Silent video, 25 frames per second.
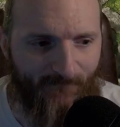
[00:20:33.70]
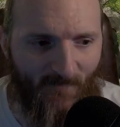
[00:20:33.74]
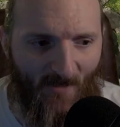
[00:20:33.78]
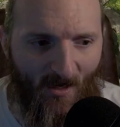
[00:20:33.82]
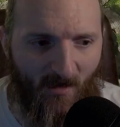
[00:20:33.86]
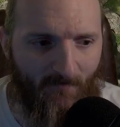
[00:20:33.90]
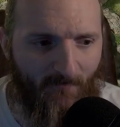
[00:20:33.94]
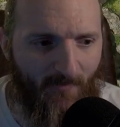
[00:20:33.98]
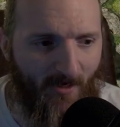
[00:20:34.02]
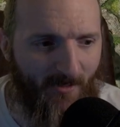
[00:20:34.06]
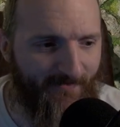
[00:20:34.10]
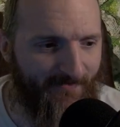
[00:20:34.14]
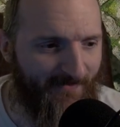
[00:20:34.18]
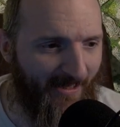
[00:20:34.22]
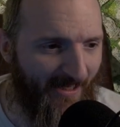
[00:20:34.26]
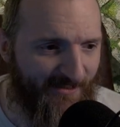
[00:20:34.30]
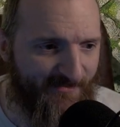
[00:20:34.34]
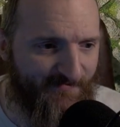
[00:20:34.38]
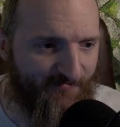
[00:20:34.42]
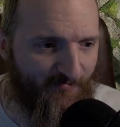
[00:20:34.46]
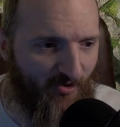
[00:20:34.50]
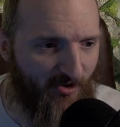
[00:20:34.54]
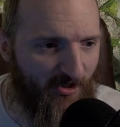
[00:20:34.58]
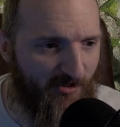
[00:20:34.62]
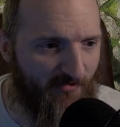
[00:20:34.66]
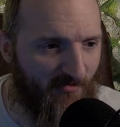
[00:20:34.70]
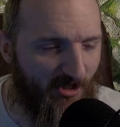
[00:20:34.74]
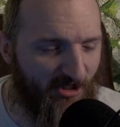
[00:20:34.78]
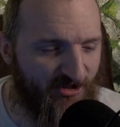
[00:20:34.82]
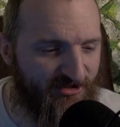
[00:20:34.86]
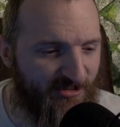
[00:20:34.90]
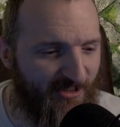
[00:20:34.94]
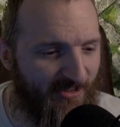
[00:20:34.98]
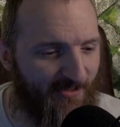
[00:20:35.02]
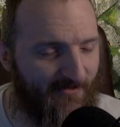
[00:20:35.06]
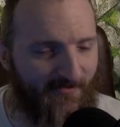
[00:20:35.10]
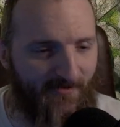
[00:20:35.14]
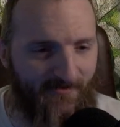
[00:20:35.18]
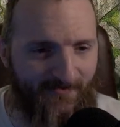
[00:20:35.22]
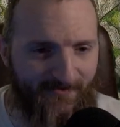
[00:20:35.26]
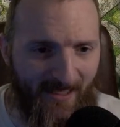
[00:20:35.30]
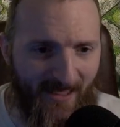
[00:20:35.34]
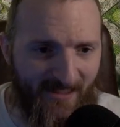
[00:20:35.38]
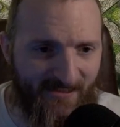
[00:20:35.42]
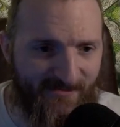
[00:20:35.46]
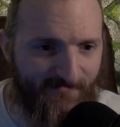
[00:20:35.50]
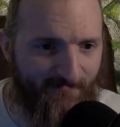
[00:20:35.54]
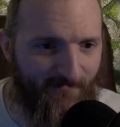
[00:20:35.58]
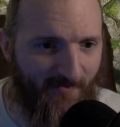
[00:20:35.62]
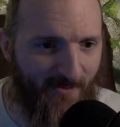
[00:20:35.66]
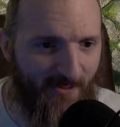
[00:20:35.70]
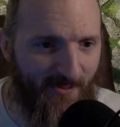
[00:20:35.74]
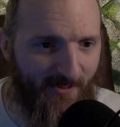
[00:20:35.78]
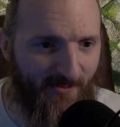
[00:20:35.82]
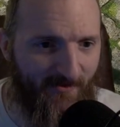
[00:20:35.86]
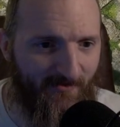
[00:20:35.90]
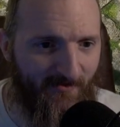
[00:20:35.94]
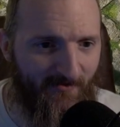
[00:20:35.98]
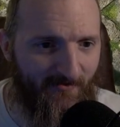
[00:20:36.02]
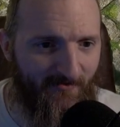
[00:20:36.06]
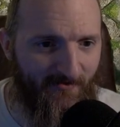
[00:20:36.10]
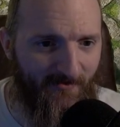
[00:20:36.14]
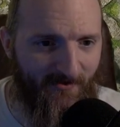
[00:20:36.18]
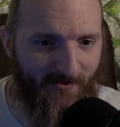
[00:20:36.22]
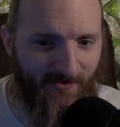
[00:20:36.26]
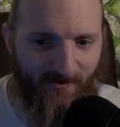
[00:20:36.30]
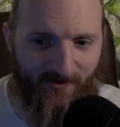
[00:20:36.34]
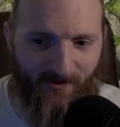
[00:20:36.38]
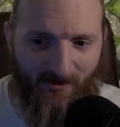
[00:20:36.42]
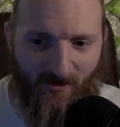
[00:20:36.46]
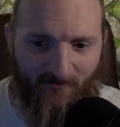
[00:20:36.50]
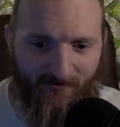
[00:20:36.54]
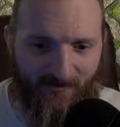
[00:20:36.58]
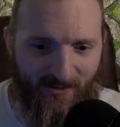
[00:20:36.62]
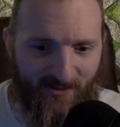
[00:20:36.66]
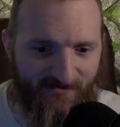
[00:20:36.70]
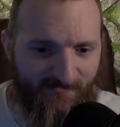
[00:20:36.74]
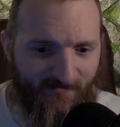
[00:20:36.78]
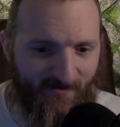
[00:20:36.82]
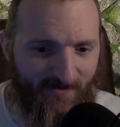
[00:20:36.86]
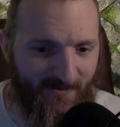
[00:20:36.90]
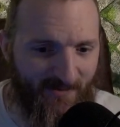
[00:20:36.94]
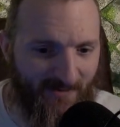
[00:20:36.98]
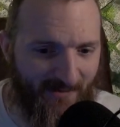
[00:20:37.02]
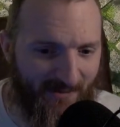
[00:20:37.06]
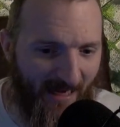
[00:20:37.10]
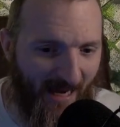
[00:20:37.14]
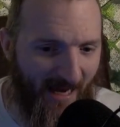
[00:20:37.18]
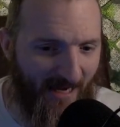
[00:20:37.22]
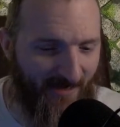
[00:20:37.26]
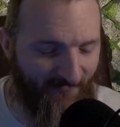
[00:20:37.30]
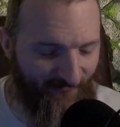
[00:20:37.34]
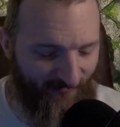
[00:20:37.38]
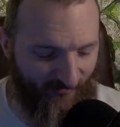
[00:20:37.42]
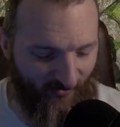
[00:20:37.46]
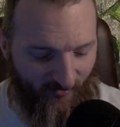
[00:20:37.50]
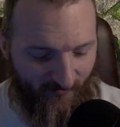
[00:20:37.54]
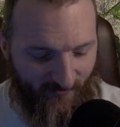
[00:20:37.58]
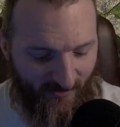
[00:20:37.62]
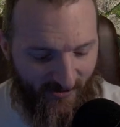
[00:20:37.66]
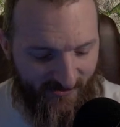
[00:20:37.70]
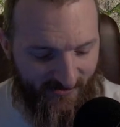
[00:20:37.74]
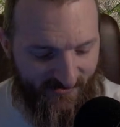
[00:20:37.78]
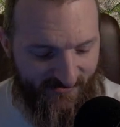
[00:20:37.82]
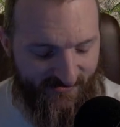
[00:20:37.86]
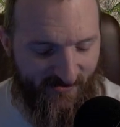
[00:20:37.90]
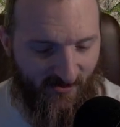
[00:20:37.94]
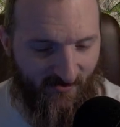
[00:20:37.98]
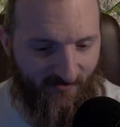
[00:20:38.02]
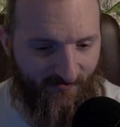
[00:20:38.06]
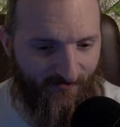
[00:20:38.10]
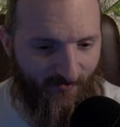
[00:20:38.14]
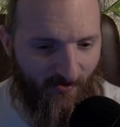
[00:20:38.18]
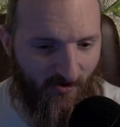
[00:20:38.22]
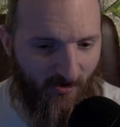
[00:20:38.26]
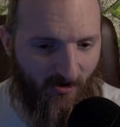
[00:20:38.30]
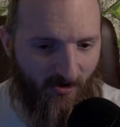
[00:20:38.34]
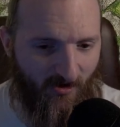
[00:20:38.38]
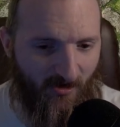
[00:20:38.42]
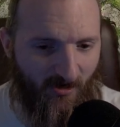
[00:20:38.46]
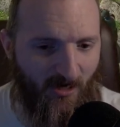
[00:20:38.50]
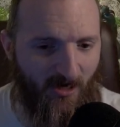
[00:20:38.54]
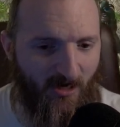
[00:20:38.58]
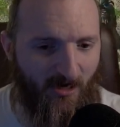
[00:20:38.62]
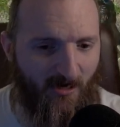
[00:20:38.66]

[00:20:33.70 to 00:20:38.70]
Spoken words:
but that's pretty much it. That's been, that's been the game for me so far.